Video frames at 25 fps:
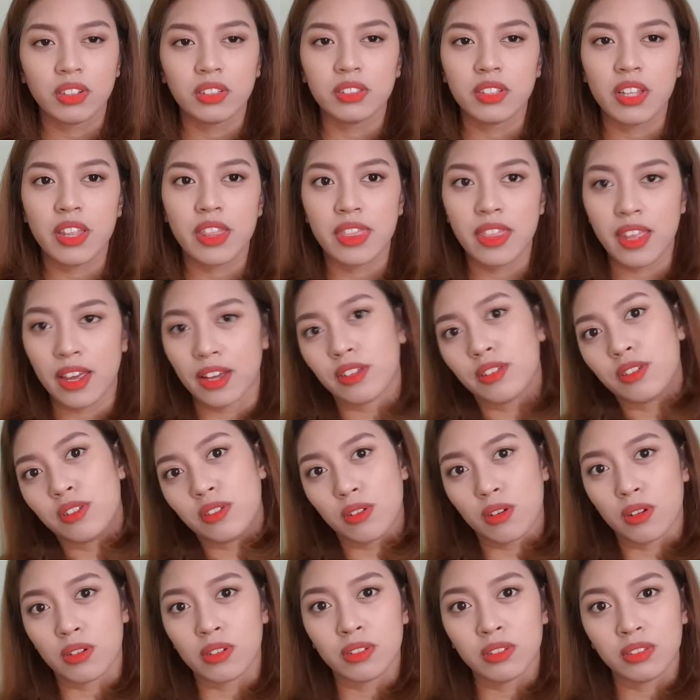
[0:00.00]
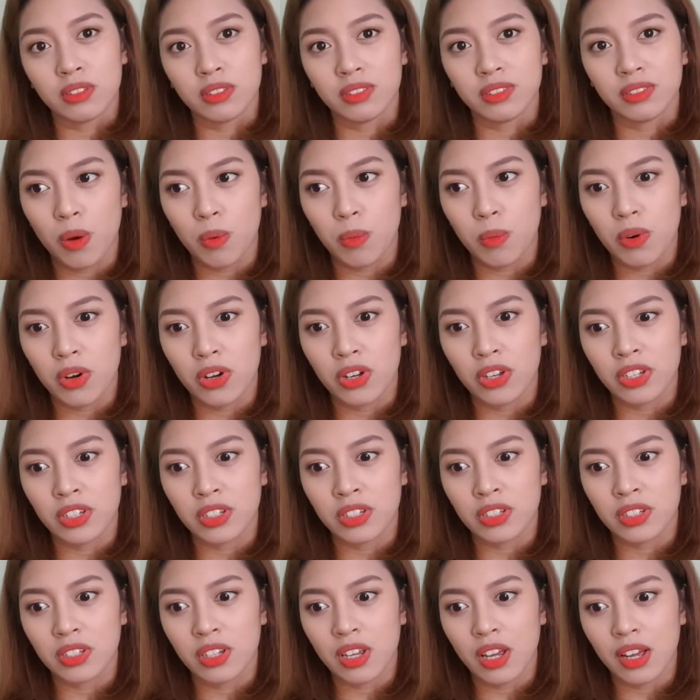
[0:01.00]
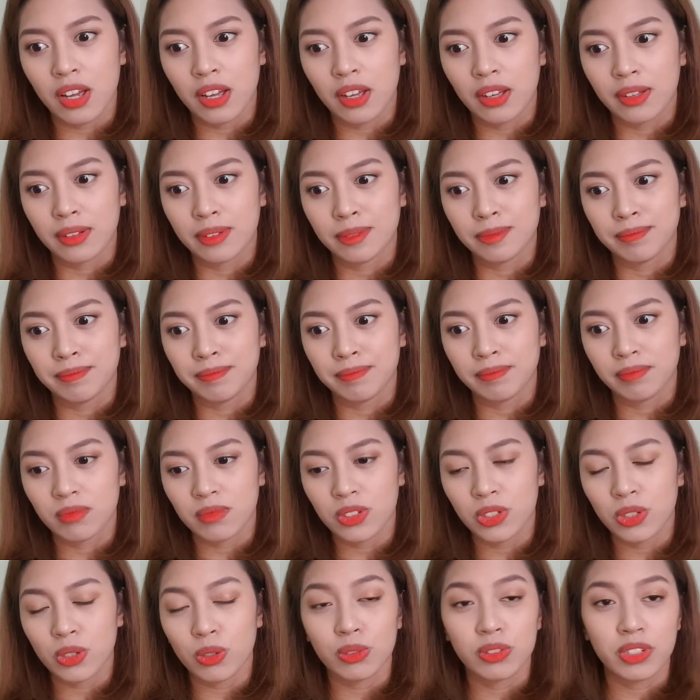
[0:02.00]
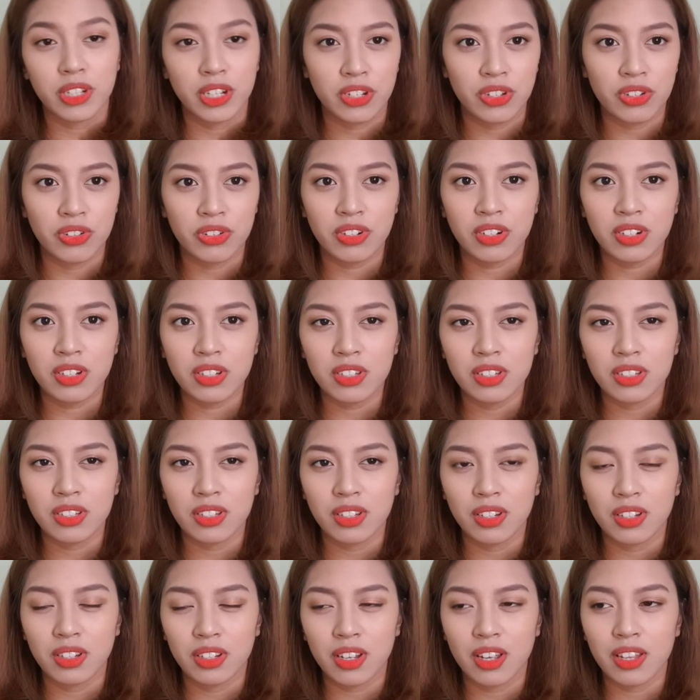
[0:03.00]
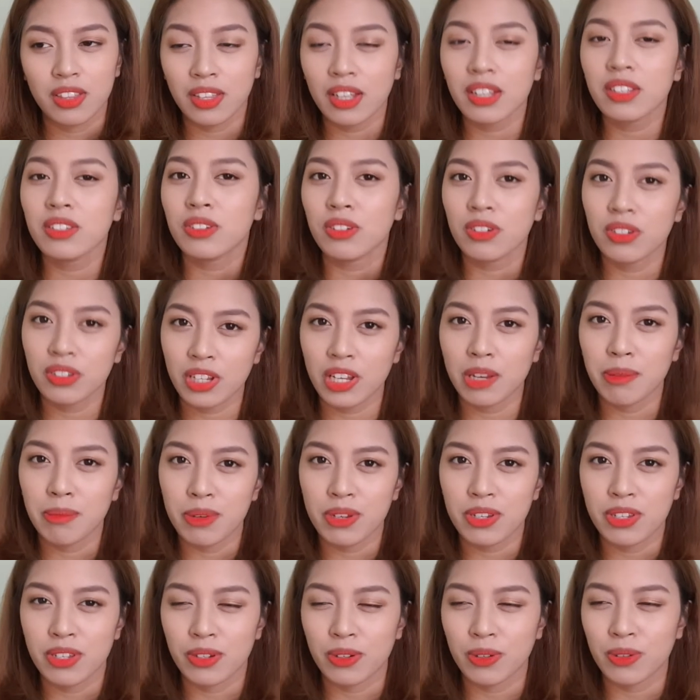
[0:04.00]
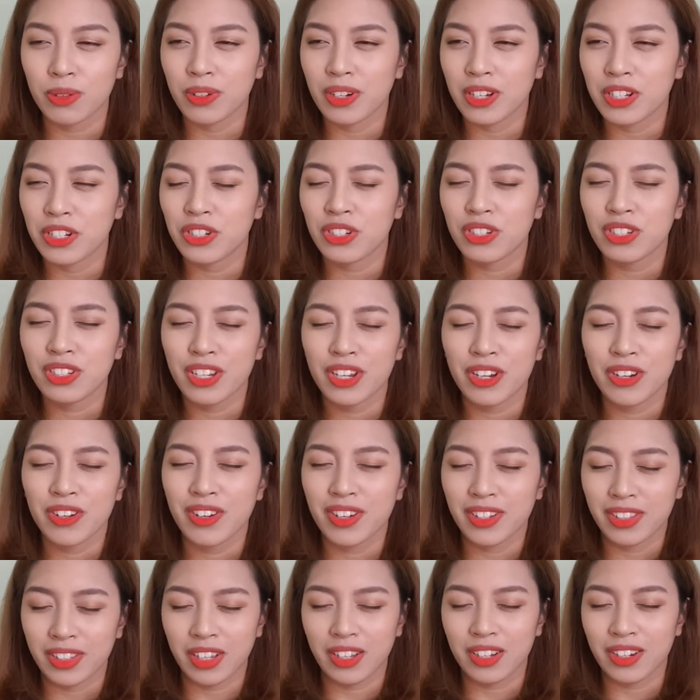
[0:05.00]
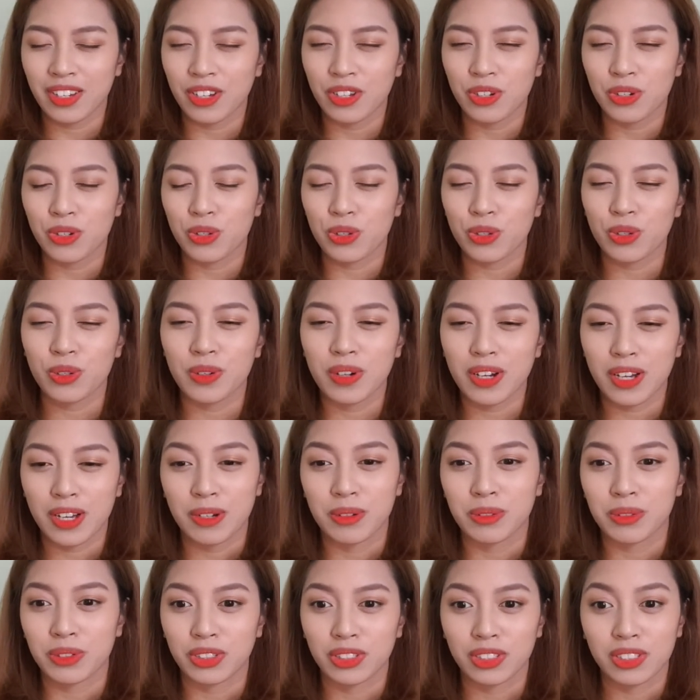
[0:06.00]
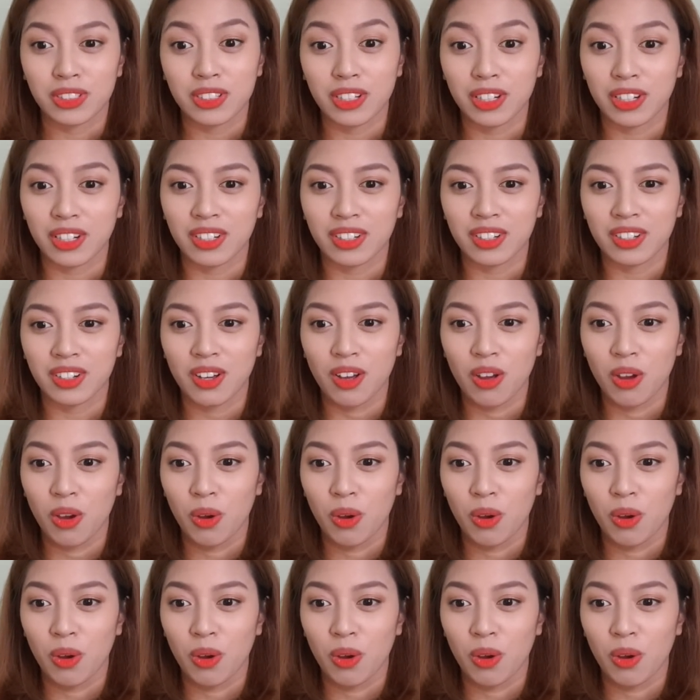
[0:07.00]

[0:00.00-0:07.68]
The next song was So Dangerous, and that's their debut single, and just hearing that intro I was just like